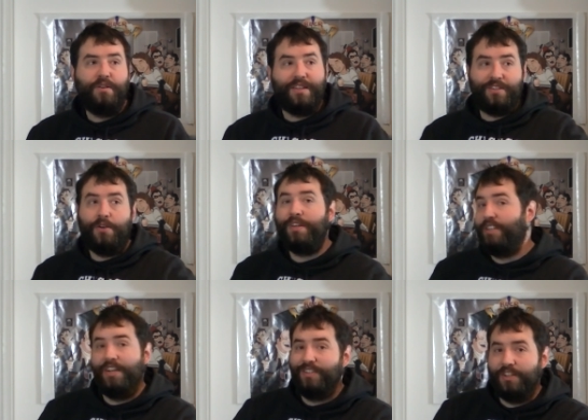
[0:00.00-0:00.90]
and Sony
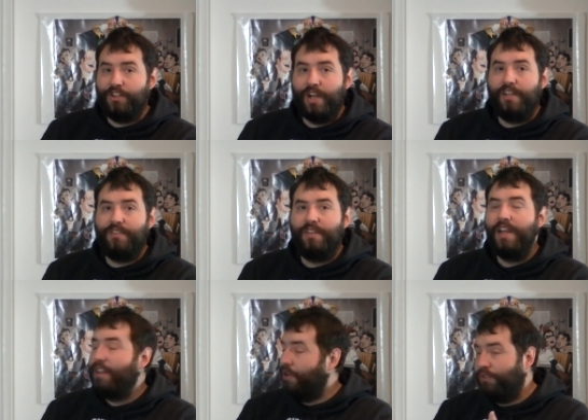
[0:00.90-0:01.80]
doesn't adjust,
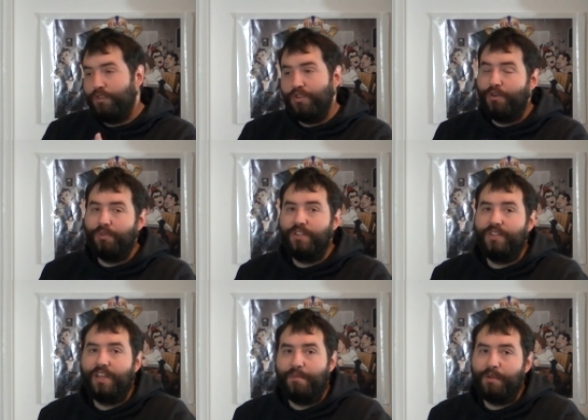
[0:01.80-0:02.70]
there's no reason
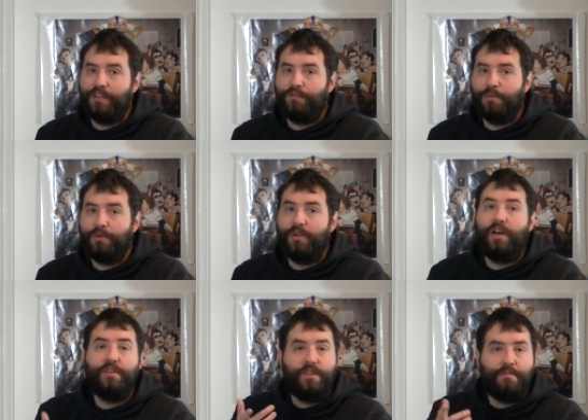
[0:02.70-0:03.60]
to get a PS4 Pro
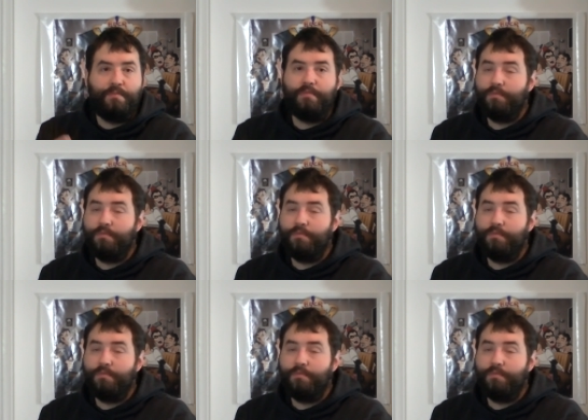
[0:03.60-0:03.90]
other than,